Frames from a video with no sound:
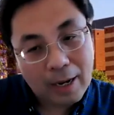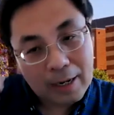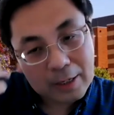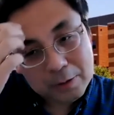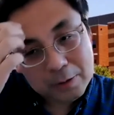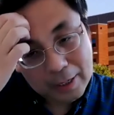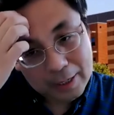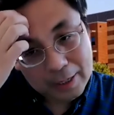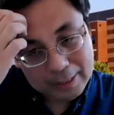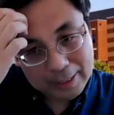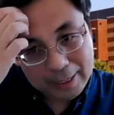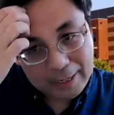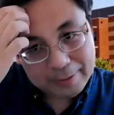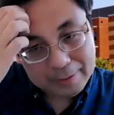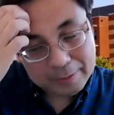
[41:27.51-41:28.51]
Actually,
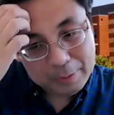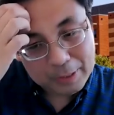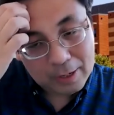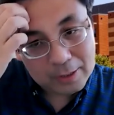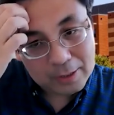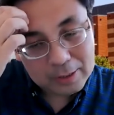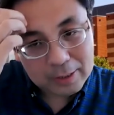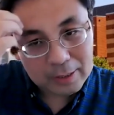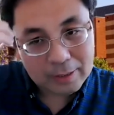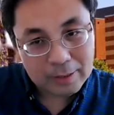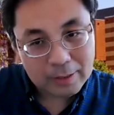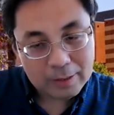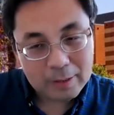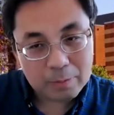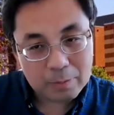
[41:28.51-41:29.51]
because
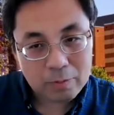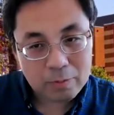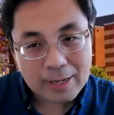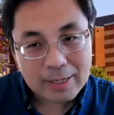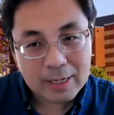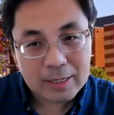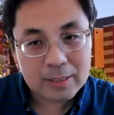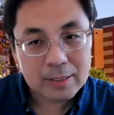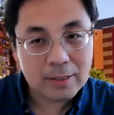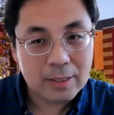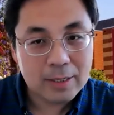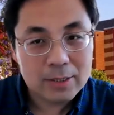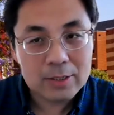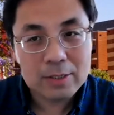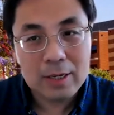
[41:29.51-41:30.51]
the practice
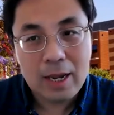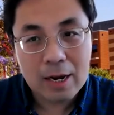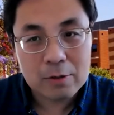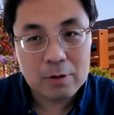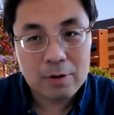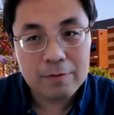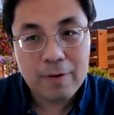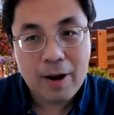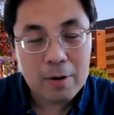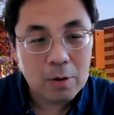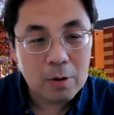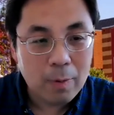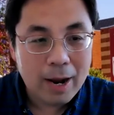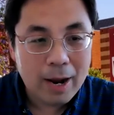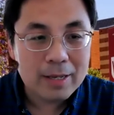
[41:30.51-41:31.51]
is actually very
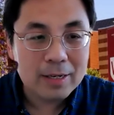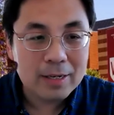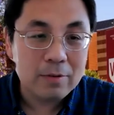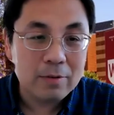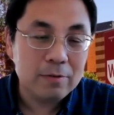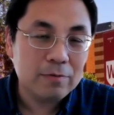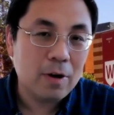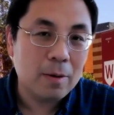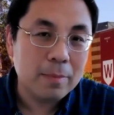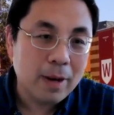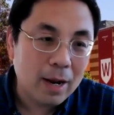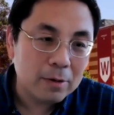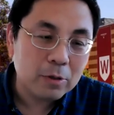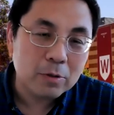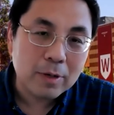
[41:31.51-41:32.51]
widely from
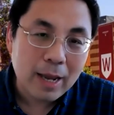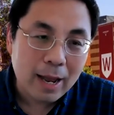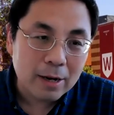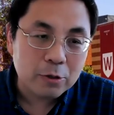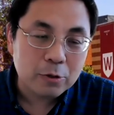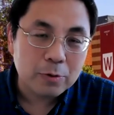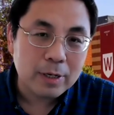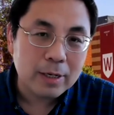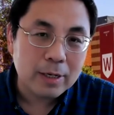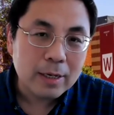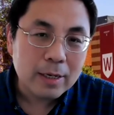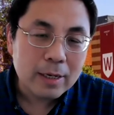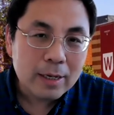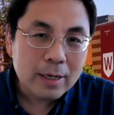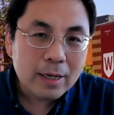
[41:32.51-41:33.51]
country to country.
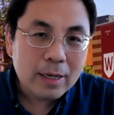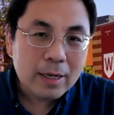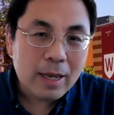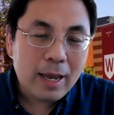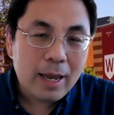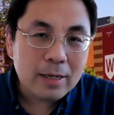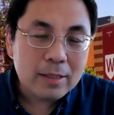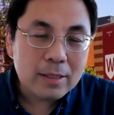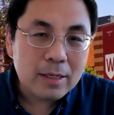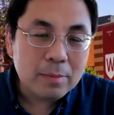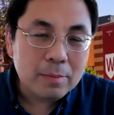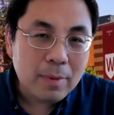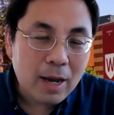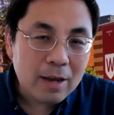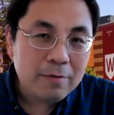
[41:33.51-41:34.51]
And
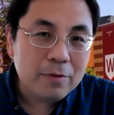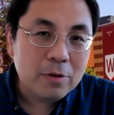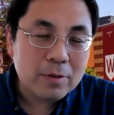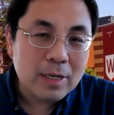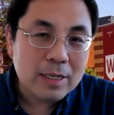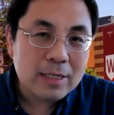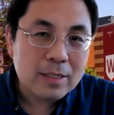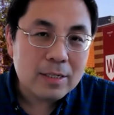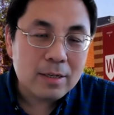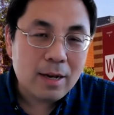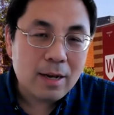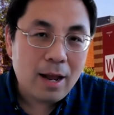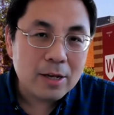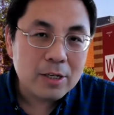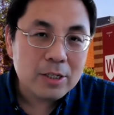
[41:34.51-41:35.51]
in my view, it is
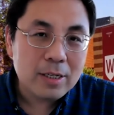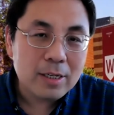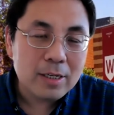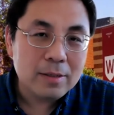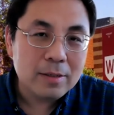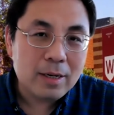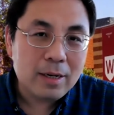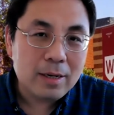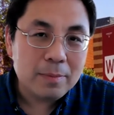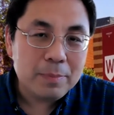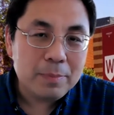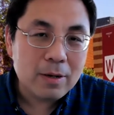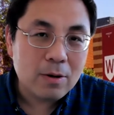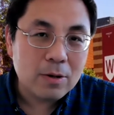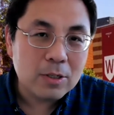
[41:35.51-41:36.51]
largely
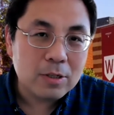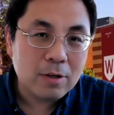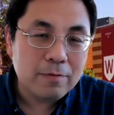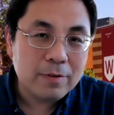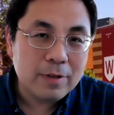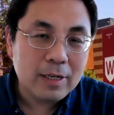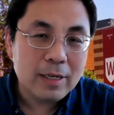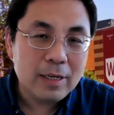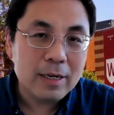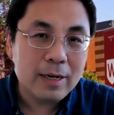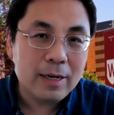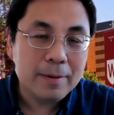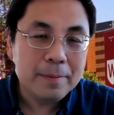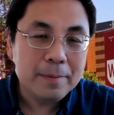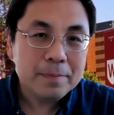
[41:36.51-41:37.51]
because of
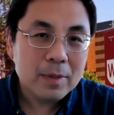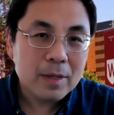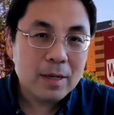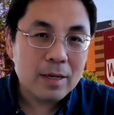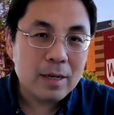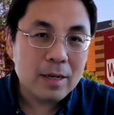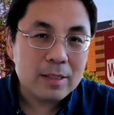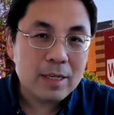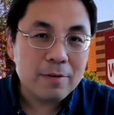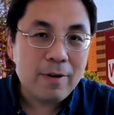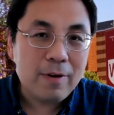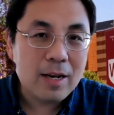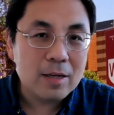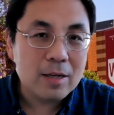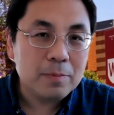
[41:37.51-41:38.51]
the
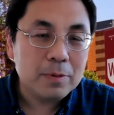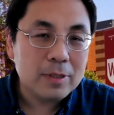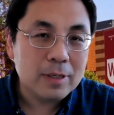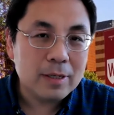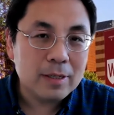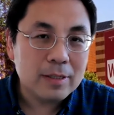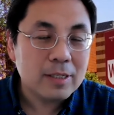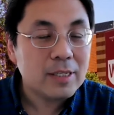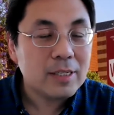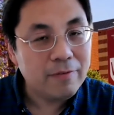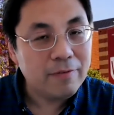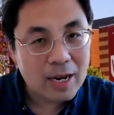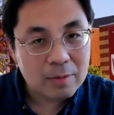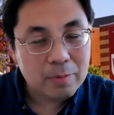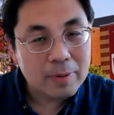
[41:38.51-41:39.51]

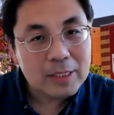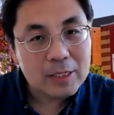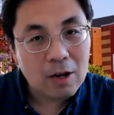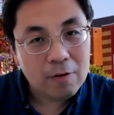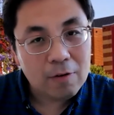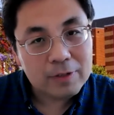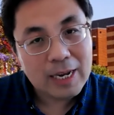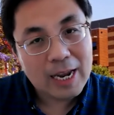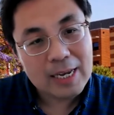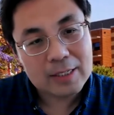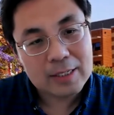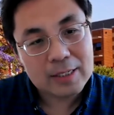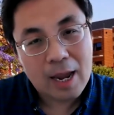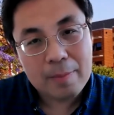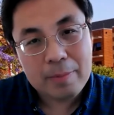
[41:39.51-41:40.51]
development of the
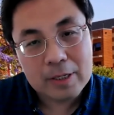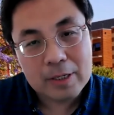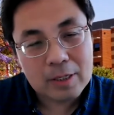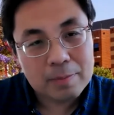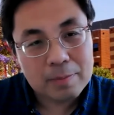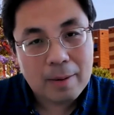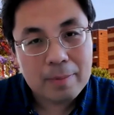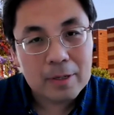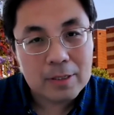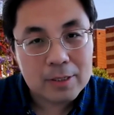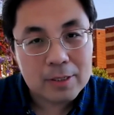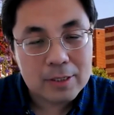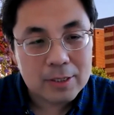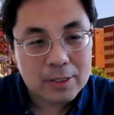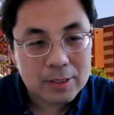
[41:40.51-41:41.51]
established publishing
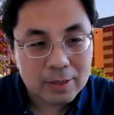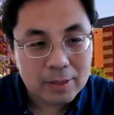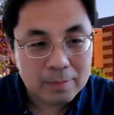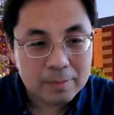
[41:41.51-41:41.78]
system.